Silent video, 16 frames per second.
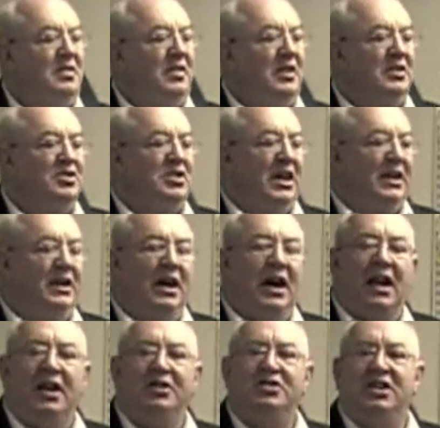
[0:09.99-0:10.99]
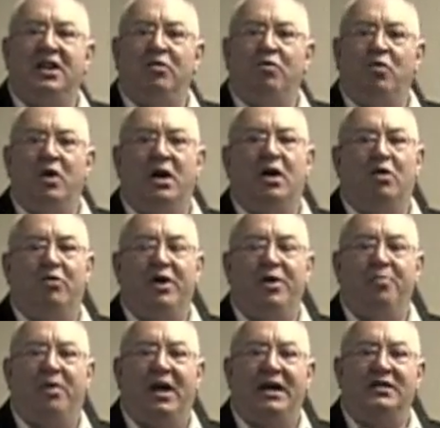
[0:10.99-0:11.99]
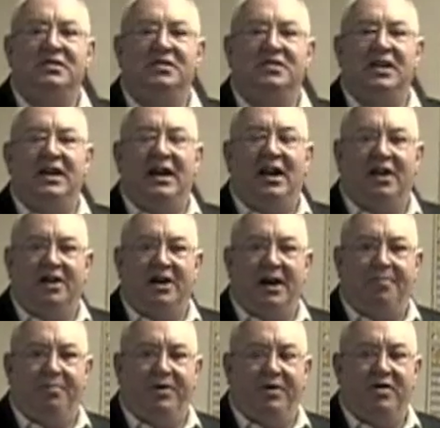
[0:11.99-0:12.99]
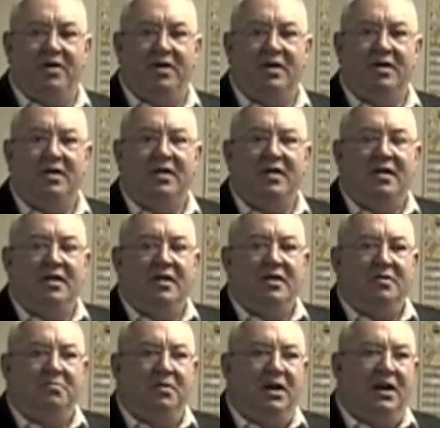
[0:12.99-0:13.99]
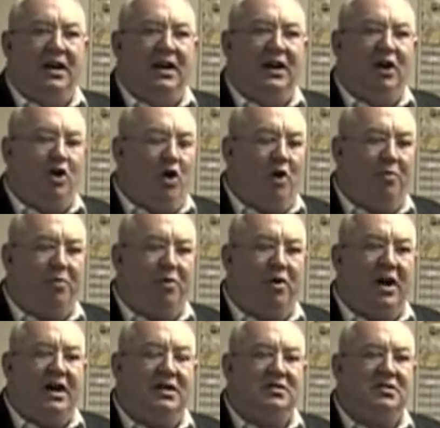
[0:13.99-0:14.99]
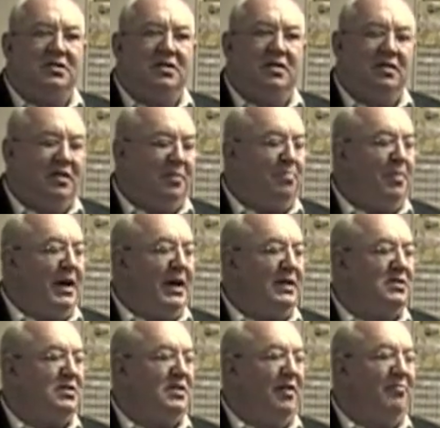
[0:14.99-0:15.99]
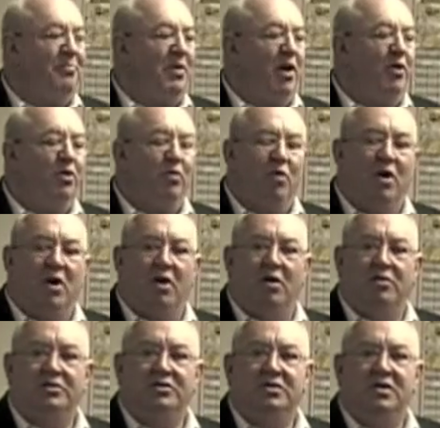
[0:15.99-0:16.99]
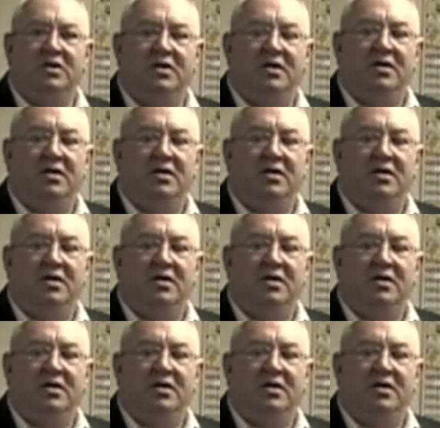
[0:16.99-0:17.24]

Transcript: This technology will replace the helicopter, but it incorporates the best of both worlds,